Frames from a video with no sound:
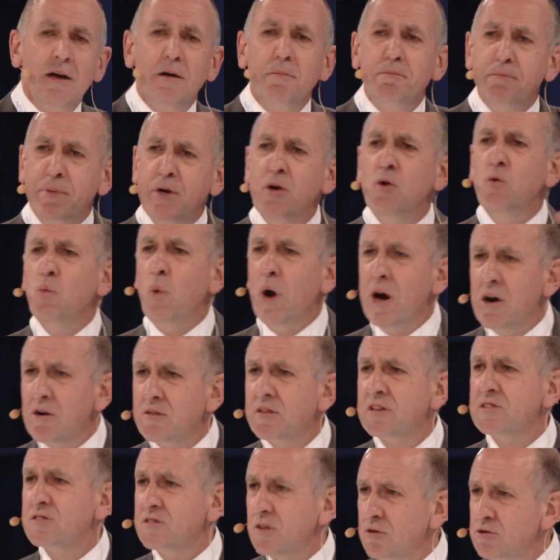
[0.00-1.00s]
Be aware of
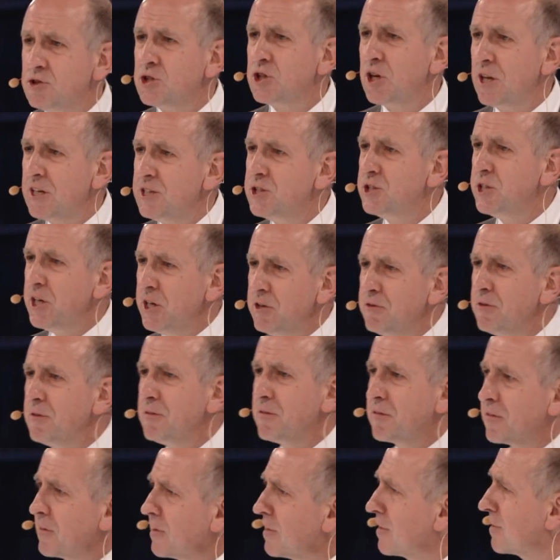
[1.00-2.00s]
the social engineering
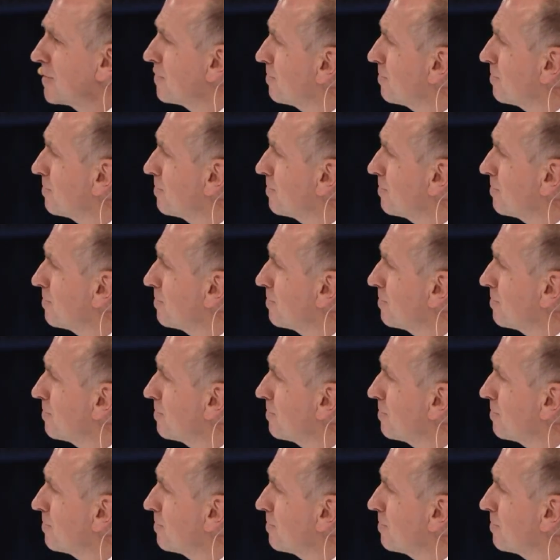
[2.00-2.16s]
thing.